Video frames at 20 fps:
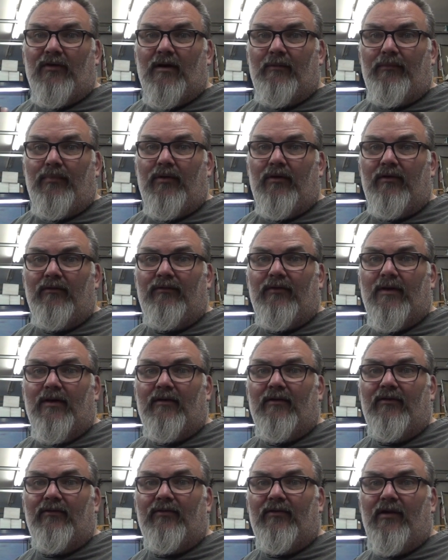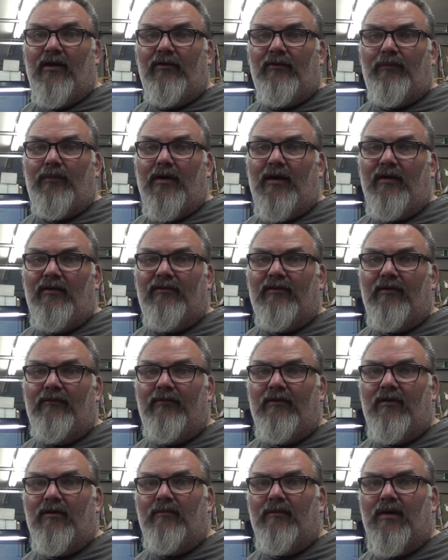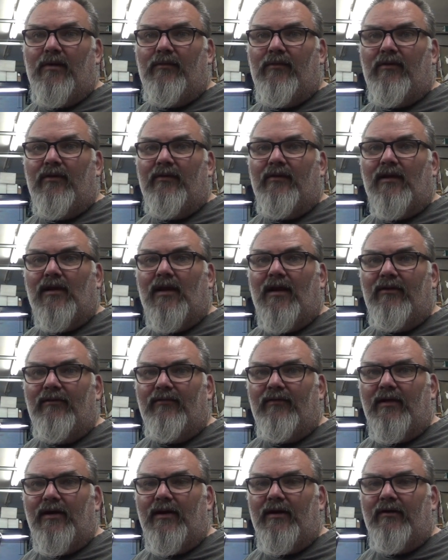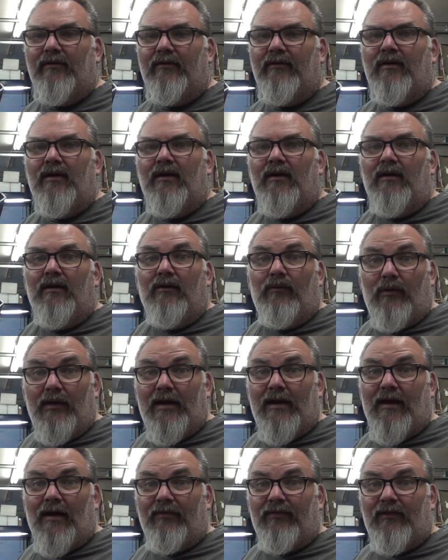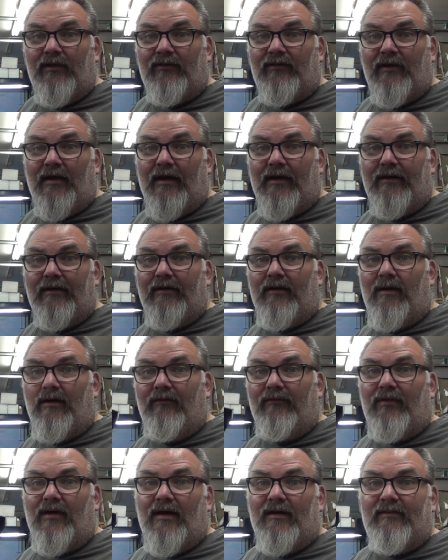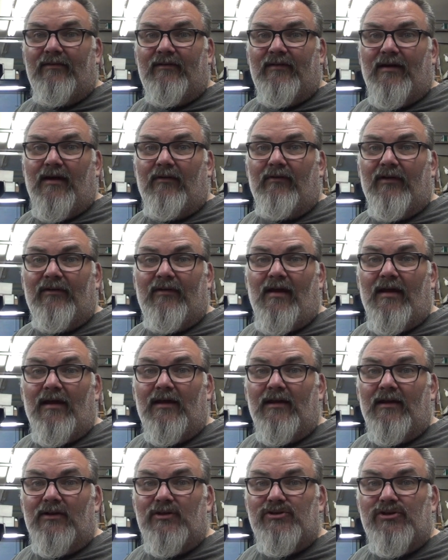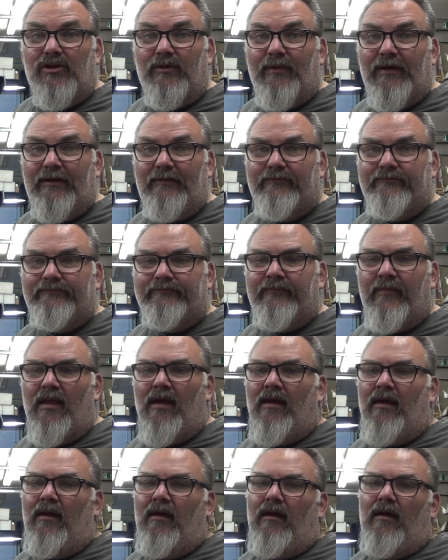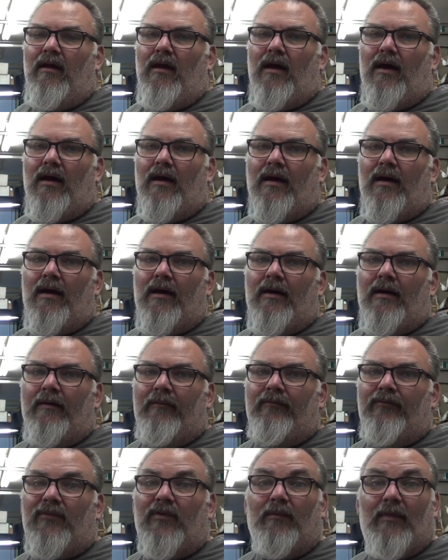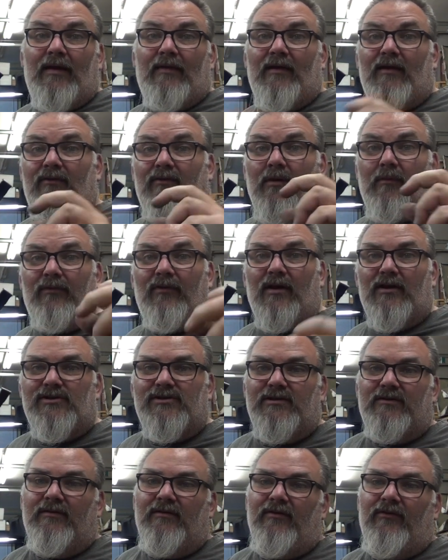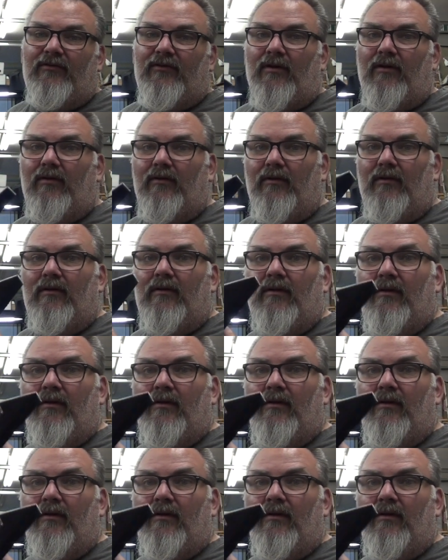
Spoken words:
out perfect because this piece, if you remember in the last video, we cut this out of that rectangular tubing to make that top section. So